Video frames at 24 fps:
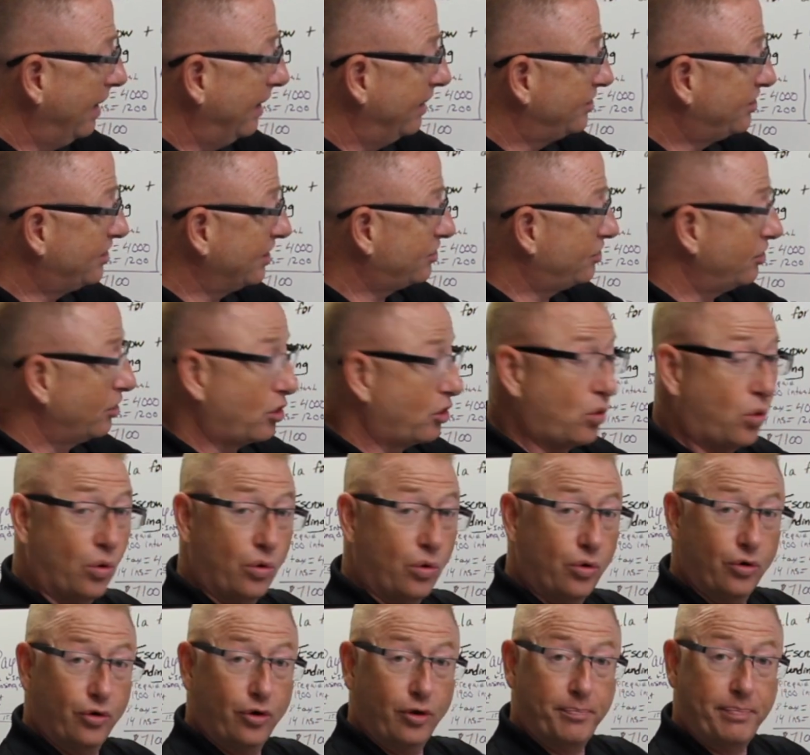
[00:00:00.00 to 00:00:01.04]
6
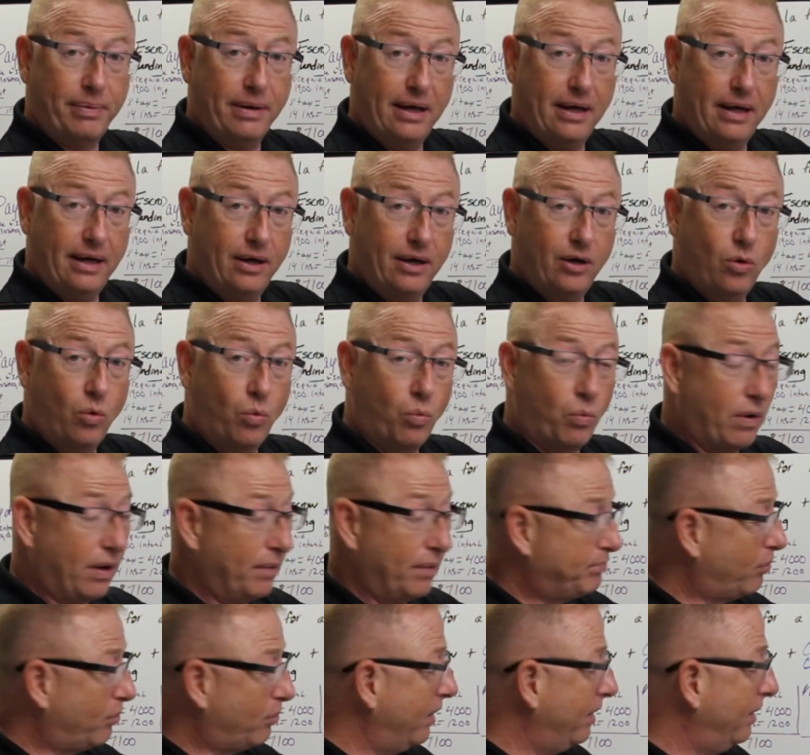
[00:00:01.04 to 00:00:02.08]
1/4, they're paying
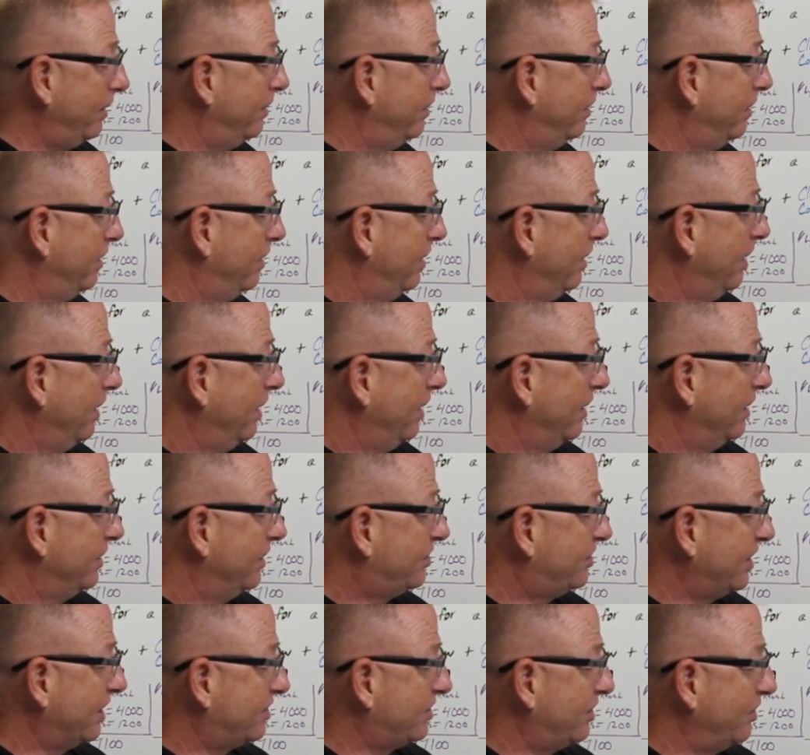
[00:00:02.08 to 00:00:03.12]
1 point.
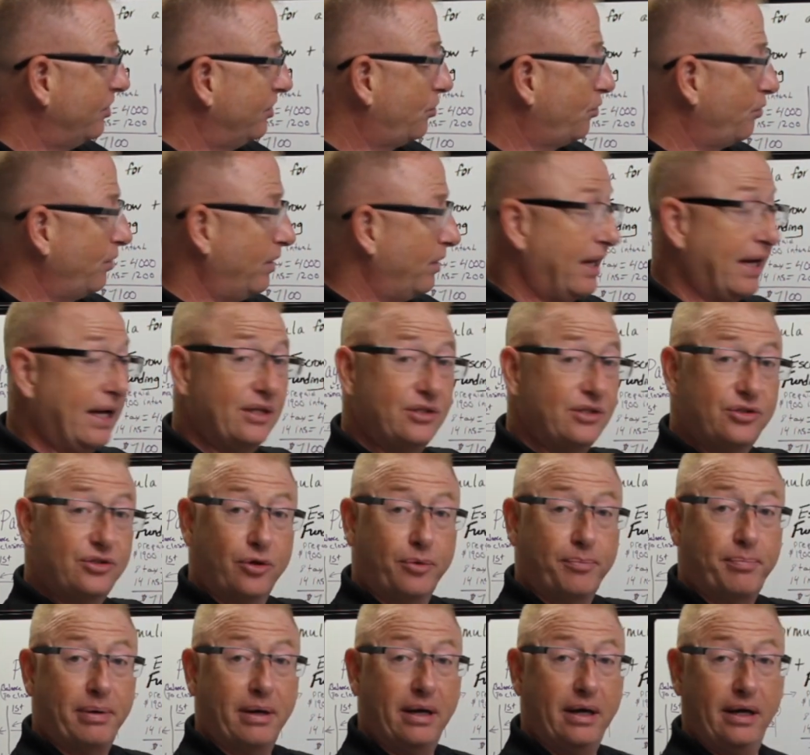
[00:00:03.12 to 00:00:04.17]
6 3/8,
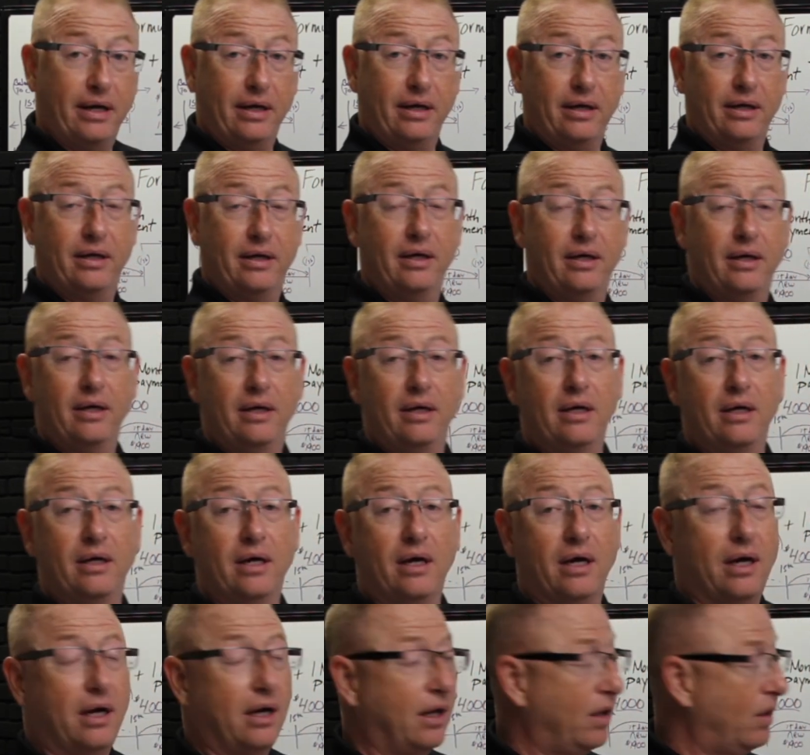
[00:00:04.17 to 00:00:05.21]
they're paying
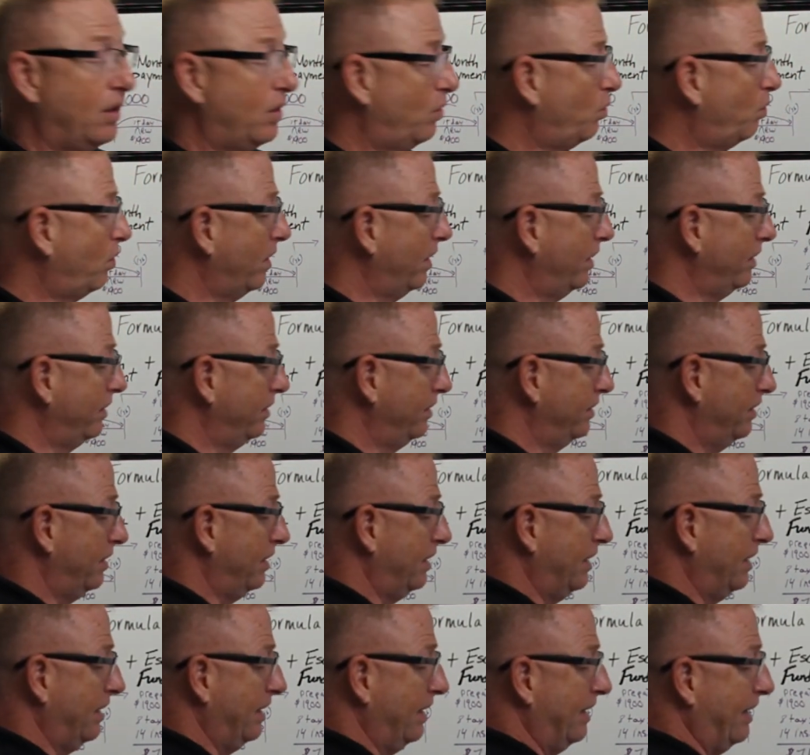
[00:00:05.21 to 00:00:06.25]
1
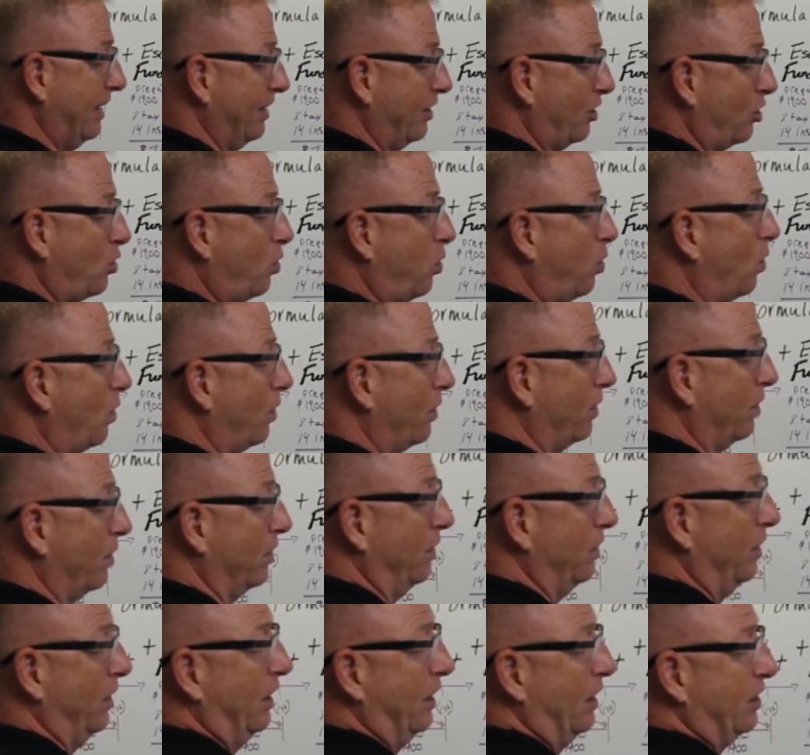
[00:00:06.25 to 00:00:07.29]
1/4.